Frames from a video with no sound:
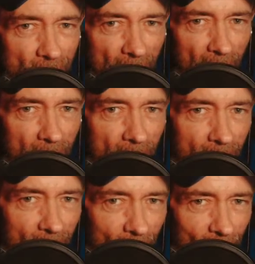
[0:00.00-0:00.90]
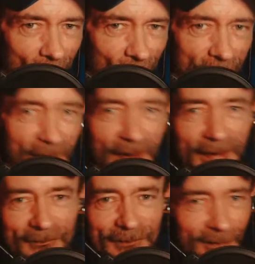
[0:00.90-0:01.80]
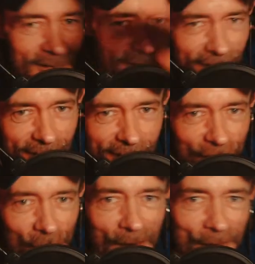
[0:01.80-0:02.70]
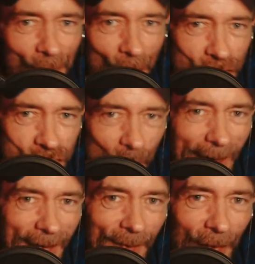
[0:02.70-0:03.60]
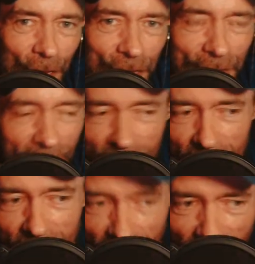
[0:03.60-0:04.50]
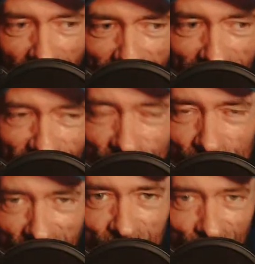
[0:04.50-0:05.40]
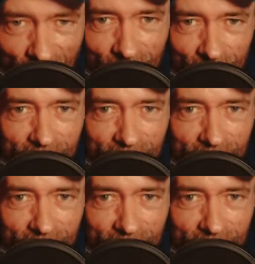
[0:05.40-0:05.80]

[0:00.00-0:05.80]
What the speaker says: at. We'll have like crazy like UFOs swinging about, and I think I could pimp out.